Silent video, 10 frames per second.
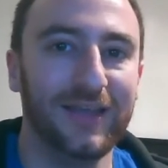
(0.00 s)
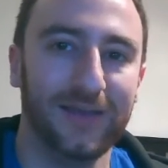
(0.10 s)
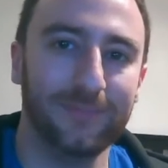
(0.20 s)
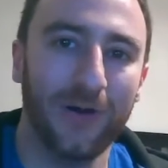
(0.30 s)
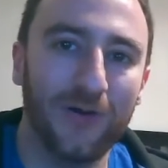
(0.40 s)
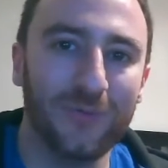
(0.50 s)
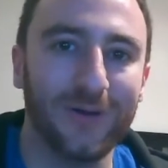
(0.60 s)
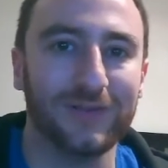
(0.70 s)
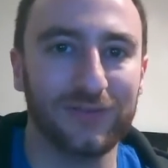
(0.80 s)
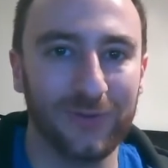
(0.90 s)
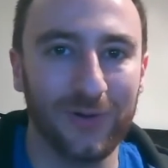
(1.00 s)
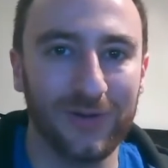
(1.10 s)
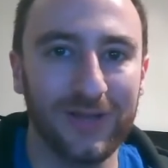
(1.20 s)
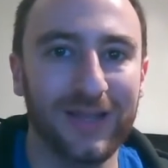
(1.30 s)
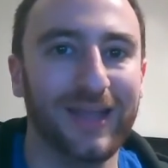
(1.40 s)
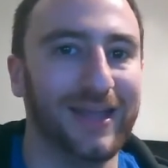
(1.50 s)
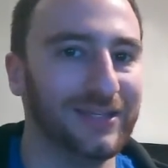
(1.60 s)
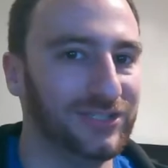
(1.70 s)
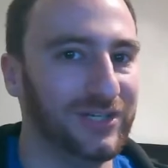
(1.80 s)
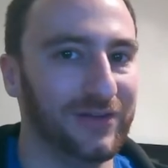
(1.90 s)
in Pokemon Sword and
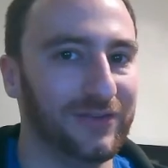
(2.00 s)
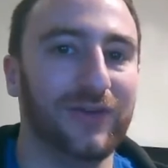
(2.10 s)
Shield.